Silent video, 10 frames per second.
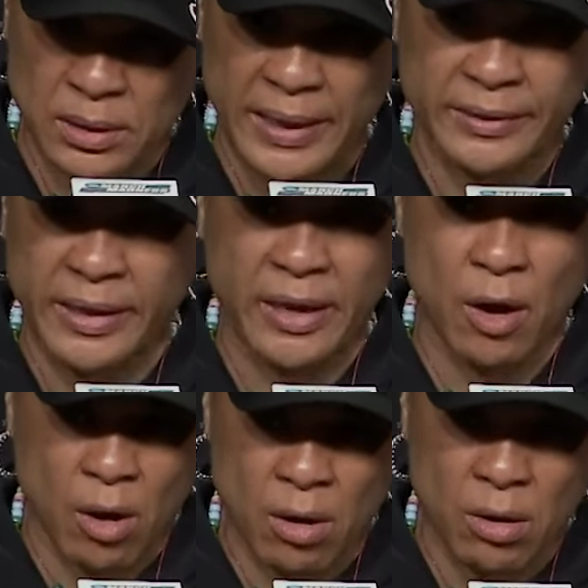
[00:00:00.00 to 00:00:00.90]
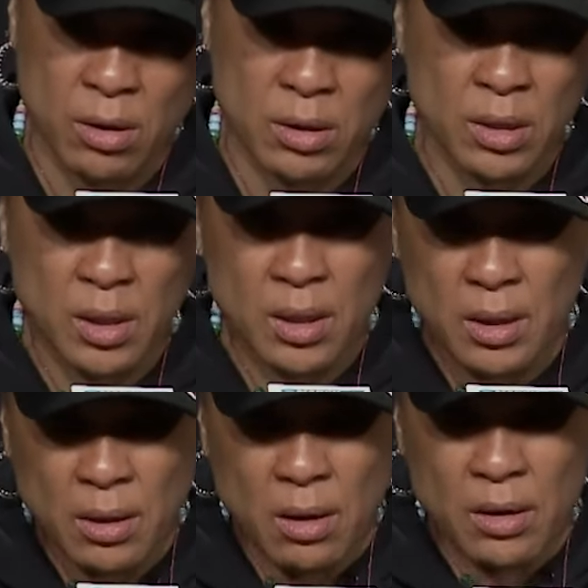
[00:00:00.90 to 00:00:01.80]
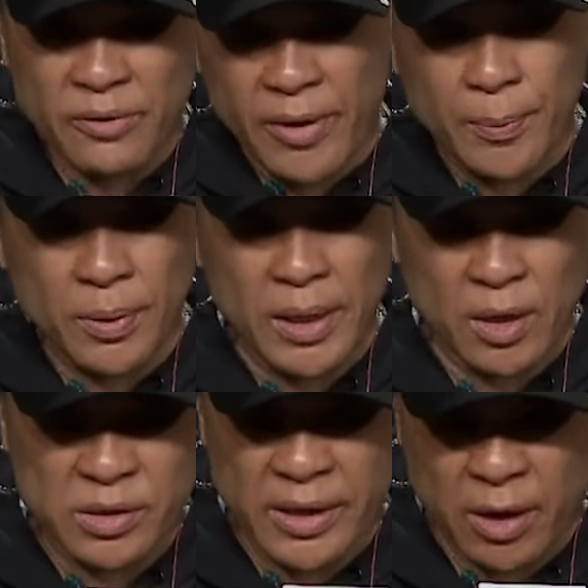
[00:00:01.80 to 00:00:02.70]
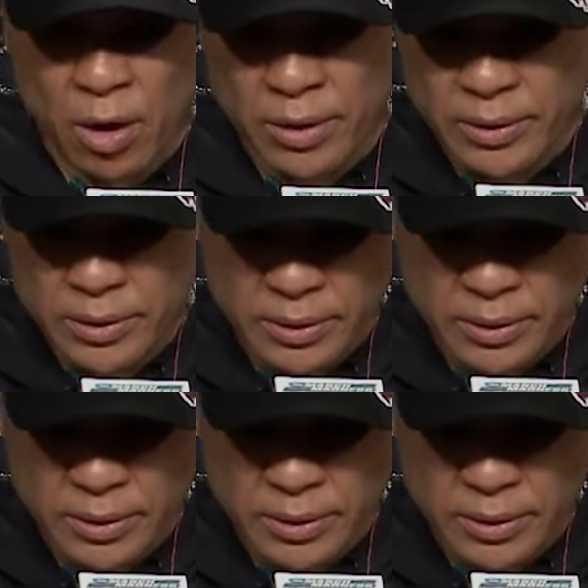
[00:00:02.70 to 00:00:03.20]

Like, they all of our players that are